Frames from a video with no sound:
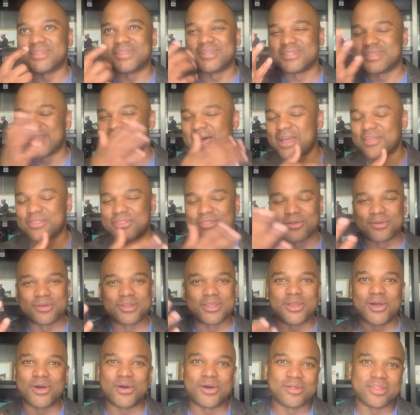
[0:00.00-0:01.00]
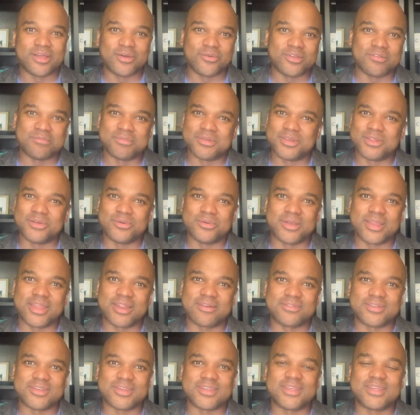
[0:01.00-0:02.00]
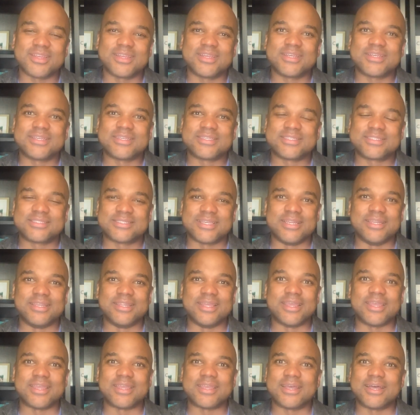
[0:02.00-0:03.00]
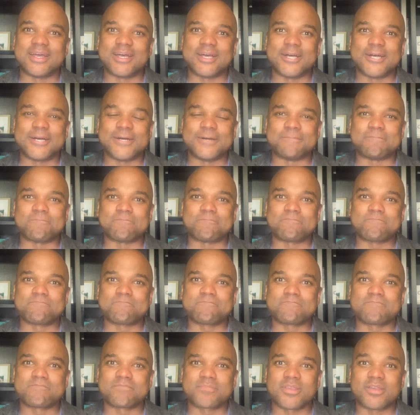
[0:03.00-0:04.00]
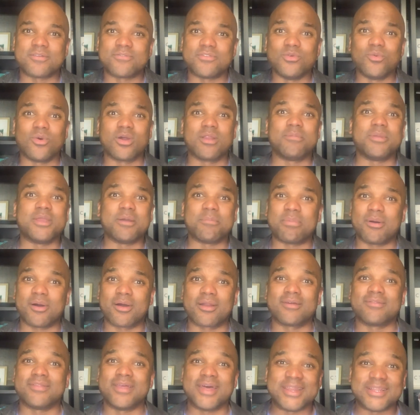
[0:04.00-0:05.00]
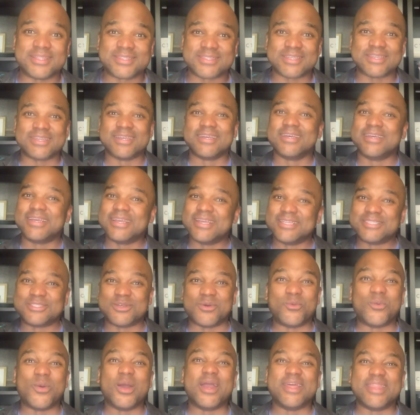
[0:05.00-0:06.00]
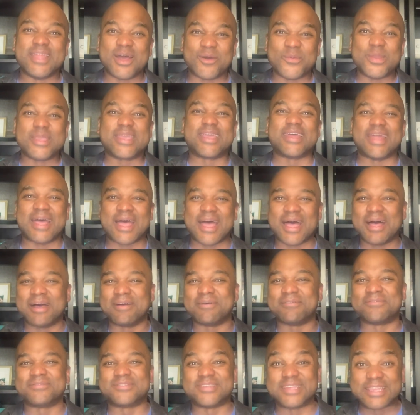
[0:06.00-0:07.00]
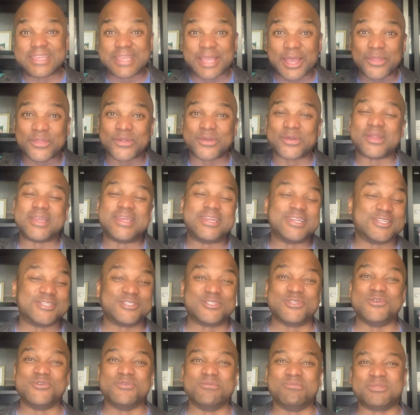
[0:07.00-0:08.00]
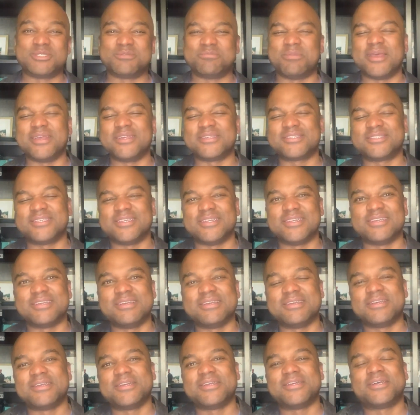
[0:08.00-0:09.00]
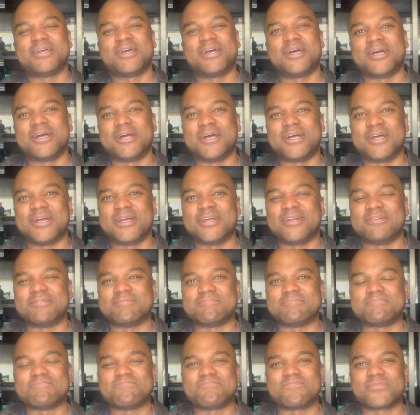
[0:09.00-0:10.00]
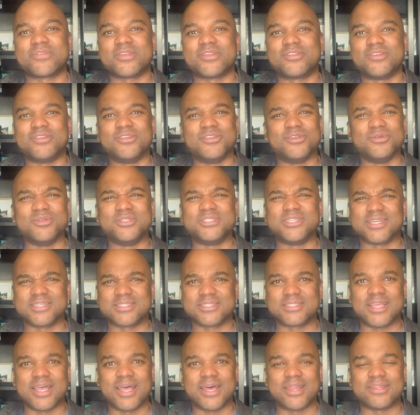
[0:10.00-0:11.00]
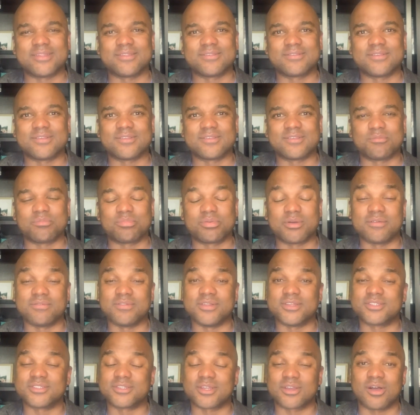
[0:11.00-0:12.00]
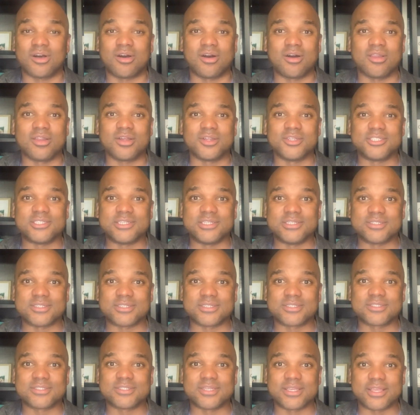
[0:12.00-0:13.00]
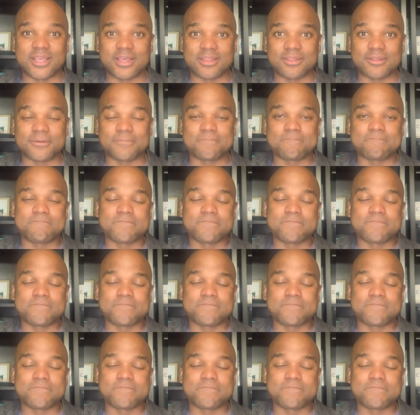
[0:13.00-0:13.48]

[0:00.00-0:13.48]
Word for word: 9.30 call that we've been doing every Sunday. Um, if you want to be a part of that, it's a it's a way that we can have together in a Zoom space to uh, to do just that. It's it's a privilege to call on Jesus together.